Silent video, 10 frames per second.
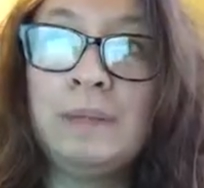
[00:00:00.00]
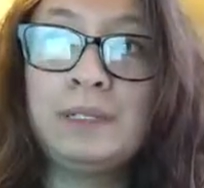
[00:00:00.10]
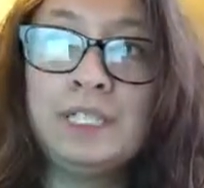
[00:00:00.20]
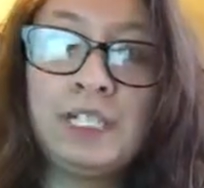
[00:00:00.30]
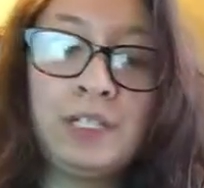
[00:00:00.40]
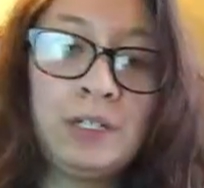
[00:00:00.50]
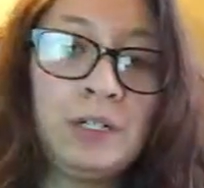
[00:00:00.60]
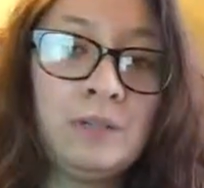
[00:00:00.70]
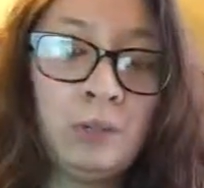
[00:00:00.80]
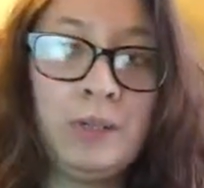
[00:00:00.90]
a
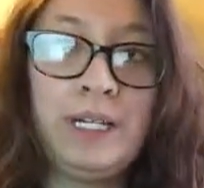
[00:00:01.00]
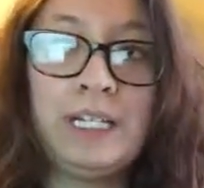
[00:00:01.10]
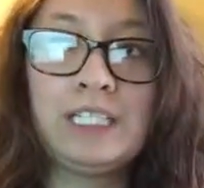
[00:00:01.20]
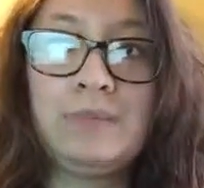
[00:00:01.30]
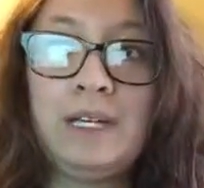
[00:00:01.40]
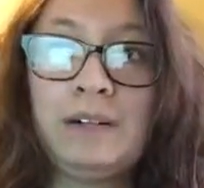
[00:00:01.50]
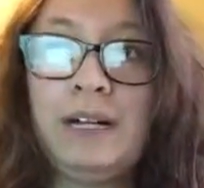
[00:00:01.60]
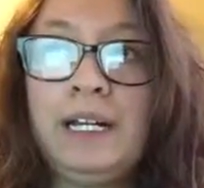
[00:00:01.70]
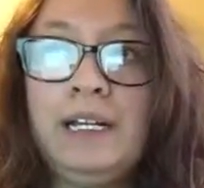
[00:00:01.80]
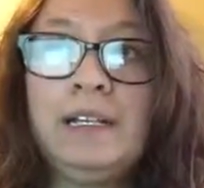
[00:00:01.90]
particular employee that's being
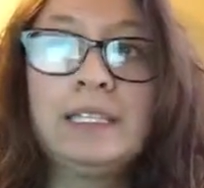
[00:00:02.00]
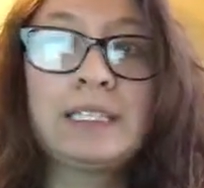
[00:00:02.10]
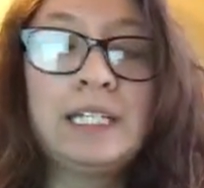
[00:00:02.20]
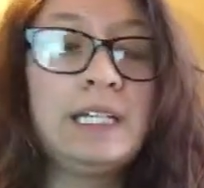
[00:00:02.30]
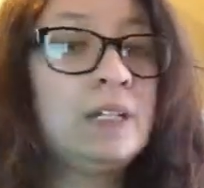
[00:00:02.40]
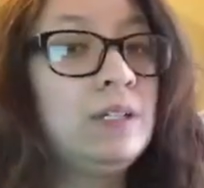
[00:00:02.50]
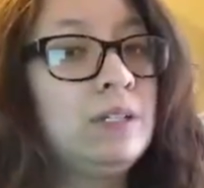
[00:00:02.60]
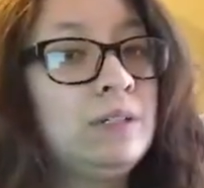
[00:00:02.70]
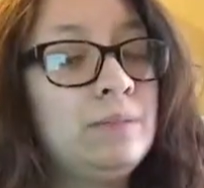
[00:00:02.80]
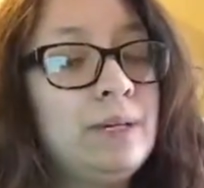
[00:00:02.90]
rated. This can
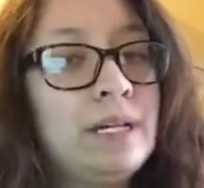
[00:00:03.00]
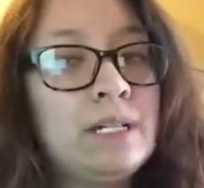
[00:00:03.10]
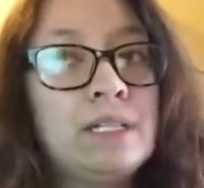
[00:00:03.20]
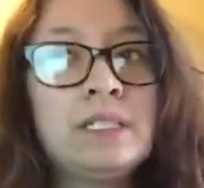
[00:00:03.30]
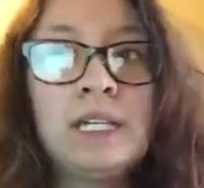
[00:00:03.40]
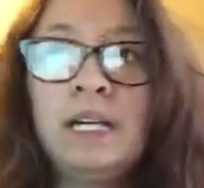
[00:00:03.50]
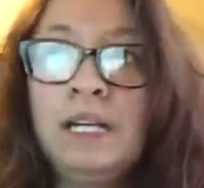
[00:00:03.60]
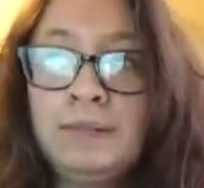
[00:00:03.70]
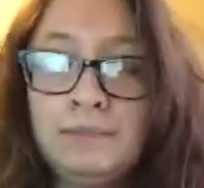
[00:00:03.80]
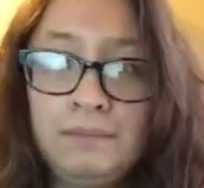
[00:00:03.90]
include peers,
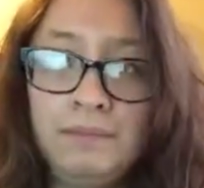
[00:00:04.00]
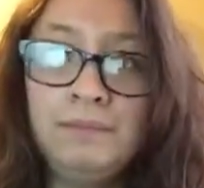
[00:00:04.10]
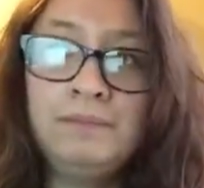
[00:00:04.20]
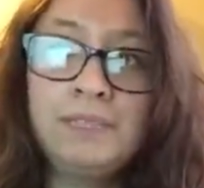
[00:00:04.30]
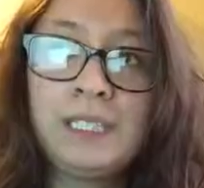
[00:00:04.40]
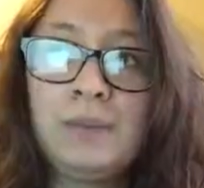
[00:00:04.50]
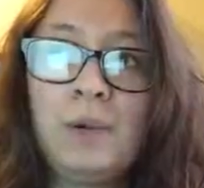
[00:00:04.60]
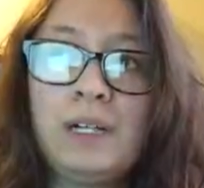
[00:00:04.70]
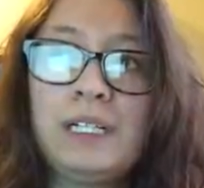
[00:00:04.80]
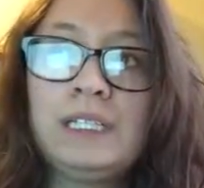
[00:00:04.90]

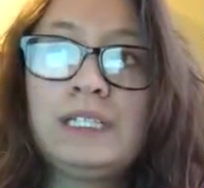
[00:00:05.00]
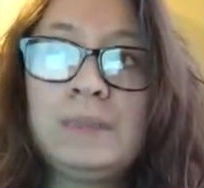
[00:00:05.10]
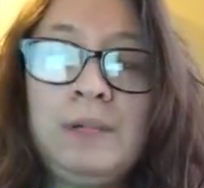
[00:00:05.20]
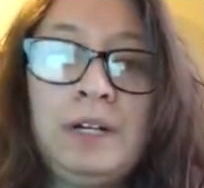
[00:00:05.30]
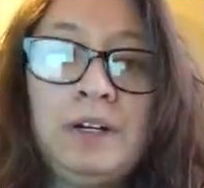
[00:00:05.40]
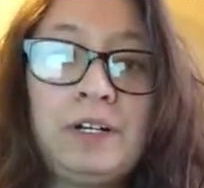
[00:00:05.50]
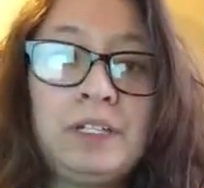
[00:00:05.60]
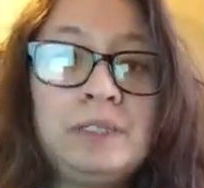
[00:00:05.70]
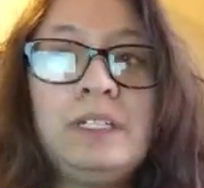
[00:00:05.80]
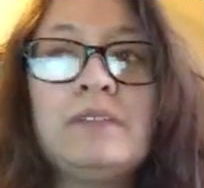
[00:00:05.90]
subordinates,
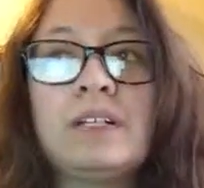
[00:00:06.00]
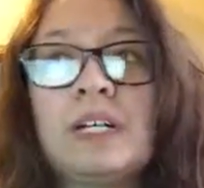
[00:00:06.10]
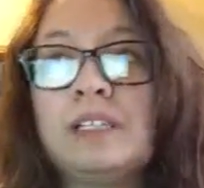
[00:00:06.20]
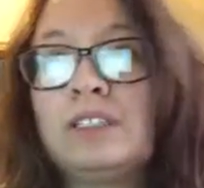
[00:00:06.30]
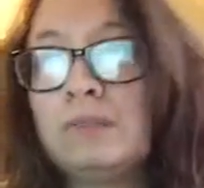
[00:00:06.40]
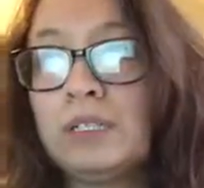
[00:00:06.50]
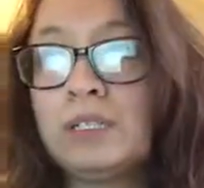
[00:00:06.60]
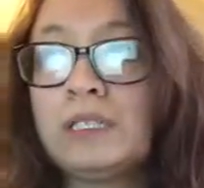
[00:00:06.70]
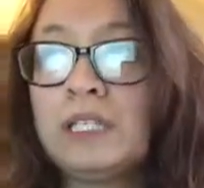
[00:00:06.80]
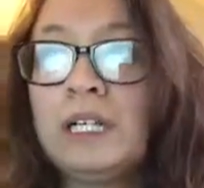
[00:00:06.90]
superiors, even
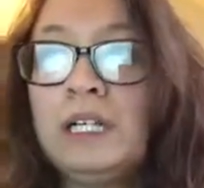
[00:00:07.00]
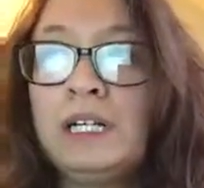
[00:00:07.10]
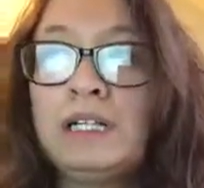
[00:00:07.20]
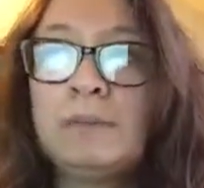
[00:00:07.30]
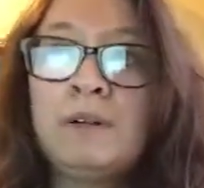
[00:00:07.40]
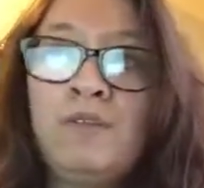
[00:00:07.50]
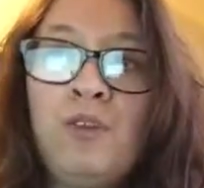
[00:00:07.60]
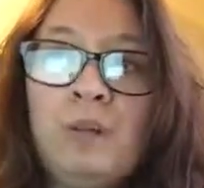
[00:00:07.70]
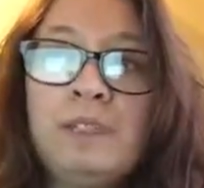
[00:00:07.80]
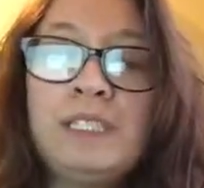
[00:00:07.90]
customers. The
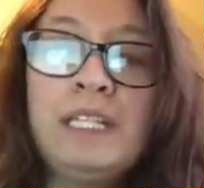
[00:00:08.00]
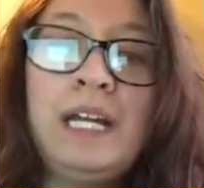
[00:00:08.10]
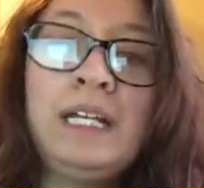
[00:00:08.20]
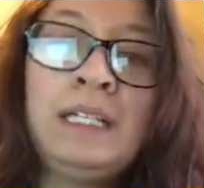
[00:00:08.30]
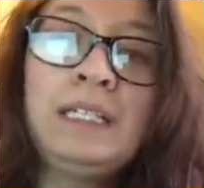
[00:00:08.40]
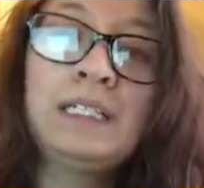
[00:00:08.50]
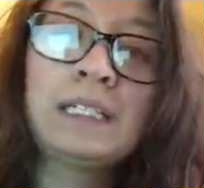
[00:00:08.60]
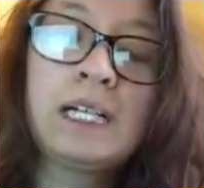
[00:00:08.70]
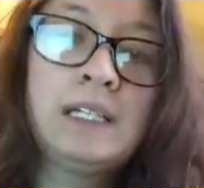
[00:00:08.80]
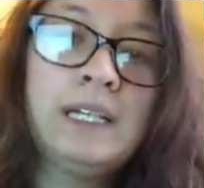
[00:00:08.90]
performance data
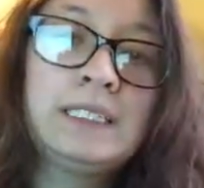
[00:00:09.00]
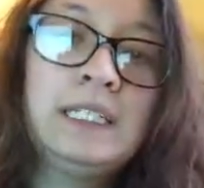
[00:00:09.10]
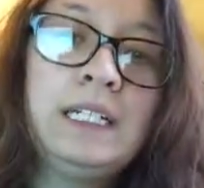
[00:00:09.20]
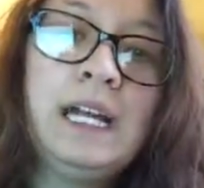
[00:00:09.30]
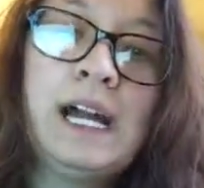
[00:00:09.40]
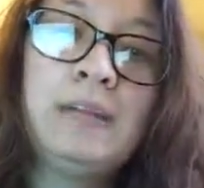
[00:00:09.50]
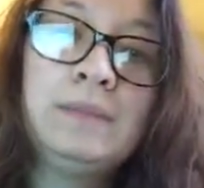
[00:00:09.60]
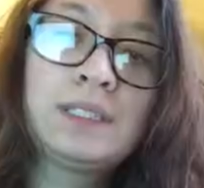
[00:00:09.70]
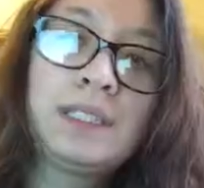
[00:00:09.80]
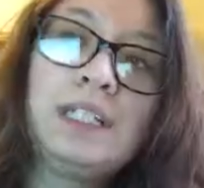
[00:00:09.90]
is collected
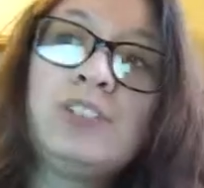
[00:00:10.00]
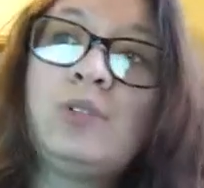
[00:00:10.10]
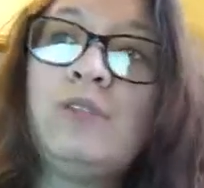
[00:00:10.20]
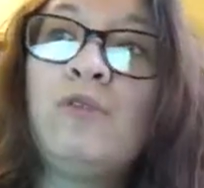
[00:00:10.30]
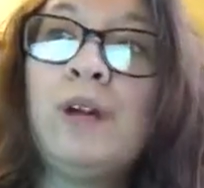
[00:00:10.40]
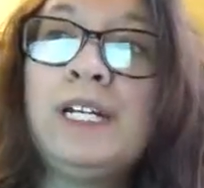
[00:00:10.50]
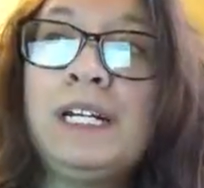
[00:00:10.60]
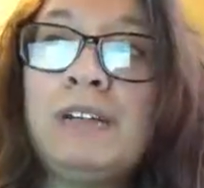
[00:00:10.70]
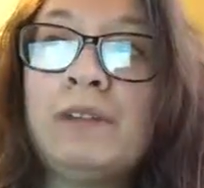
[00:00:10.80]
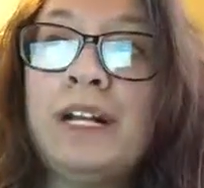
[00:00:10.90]
anonymously to avoid
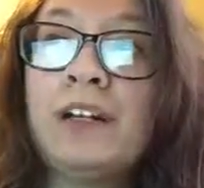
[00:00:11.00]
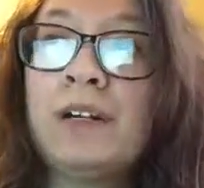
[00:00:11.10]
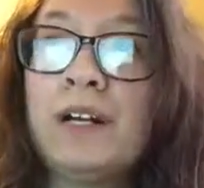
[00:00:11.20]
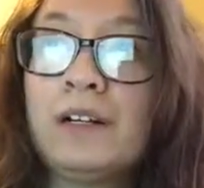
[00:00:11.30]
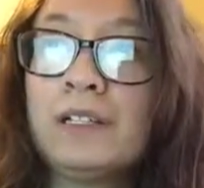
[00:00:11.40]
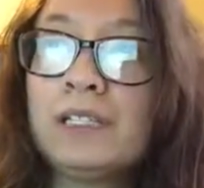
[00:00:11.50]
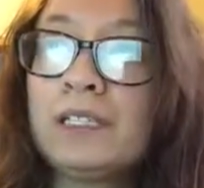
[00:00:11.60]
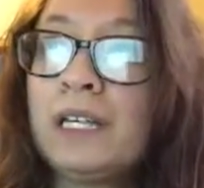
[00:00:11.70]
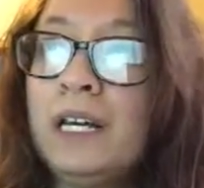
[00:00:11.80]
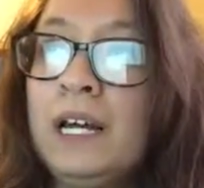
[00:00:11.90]
any rater
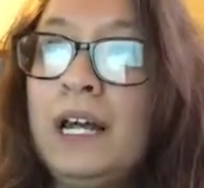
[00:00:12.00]
errors,